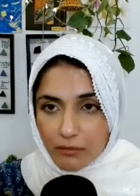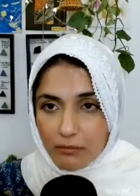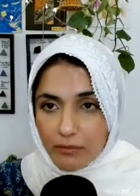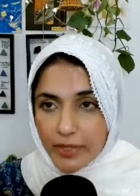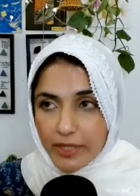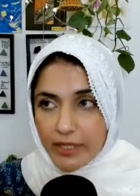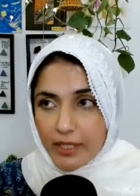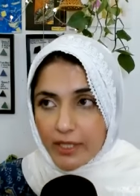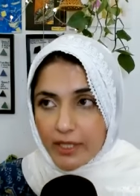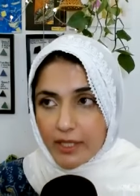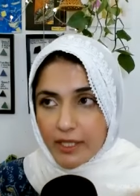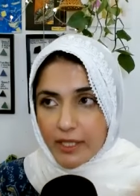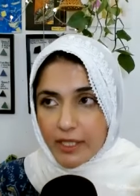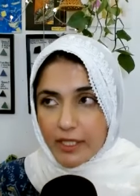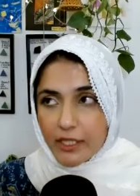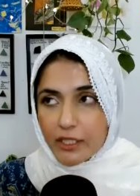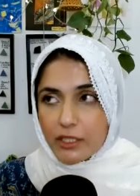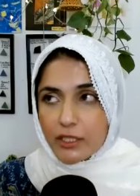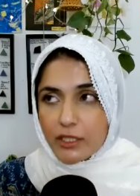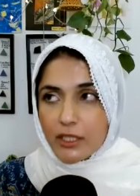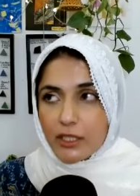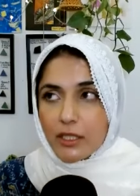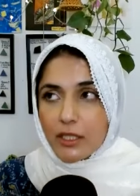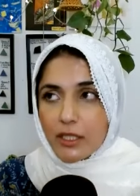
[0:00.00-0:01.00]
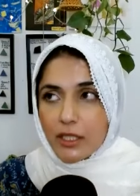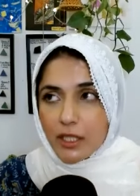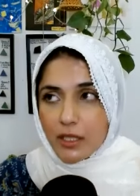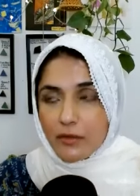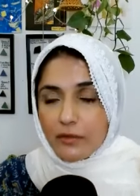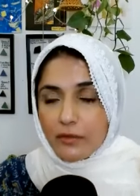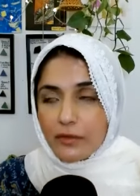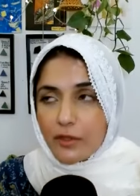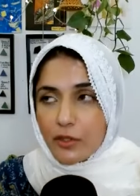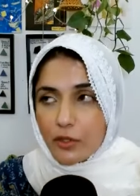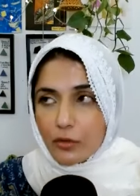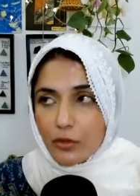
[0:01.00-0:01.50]
medication
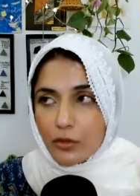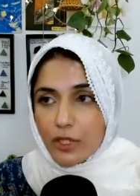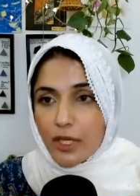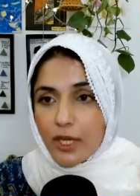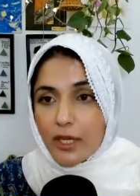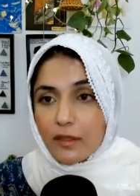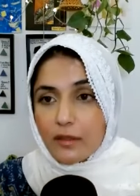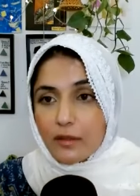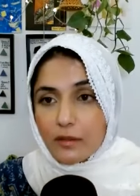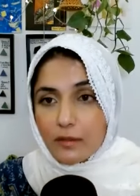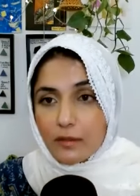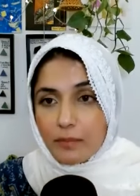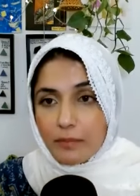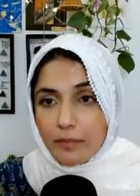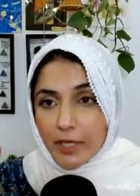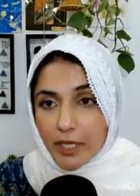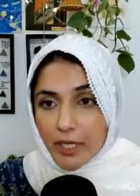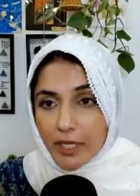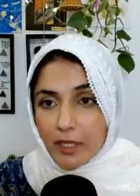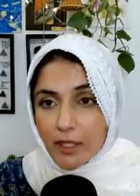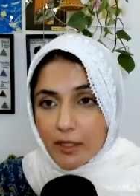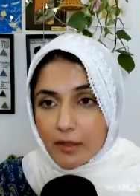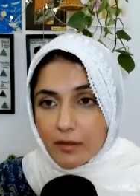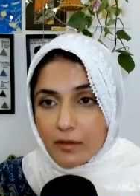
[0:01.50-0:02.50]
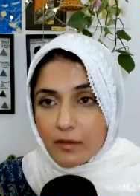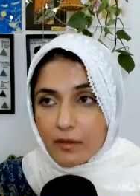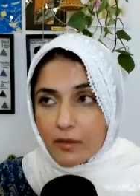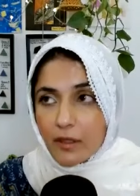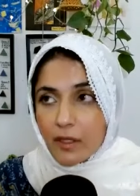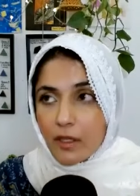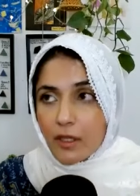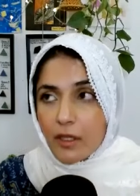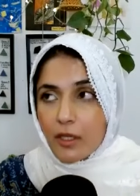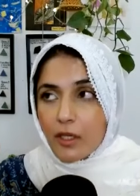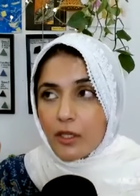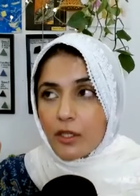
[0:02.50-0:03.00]
gives you that space
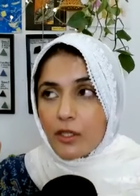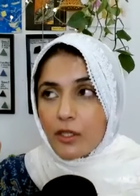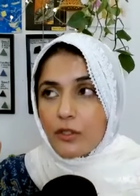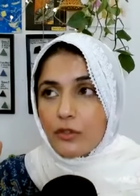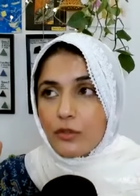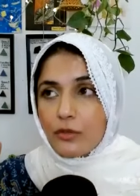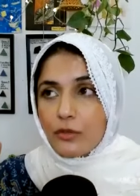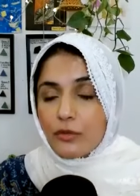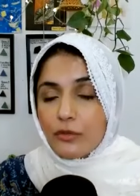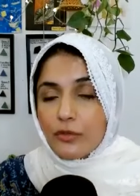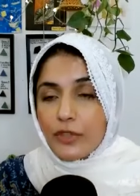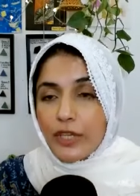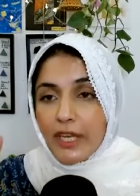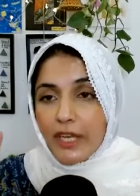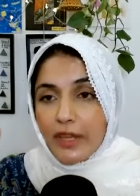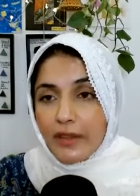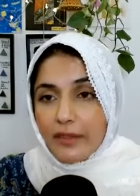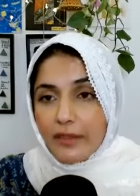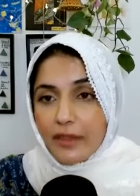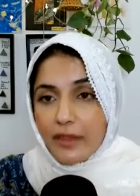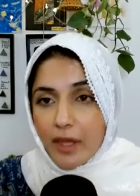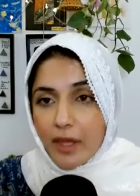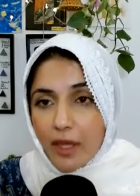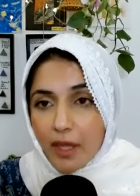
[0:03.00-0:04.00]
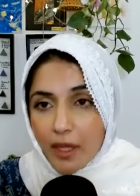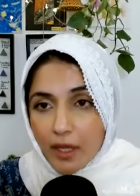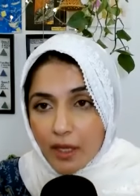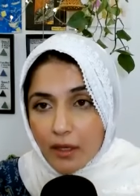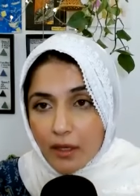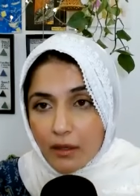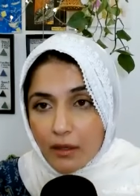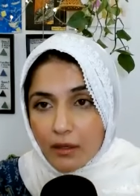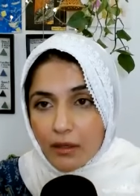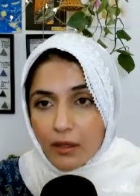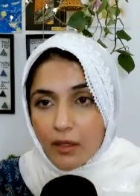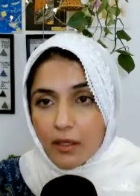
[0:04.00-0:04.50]
to
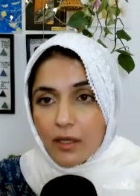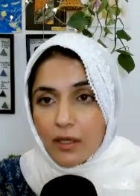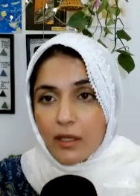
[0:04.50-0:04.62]
rethink,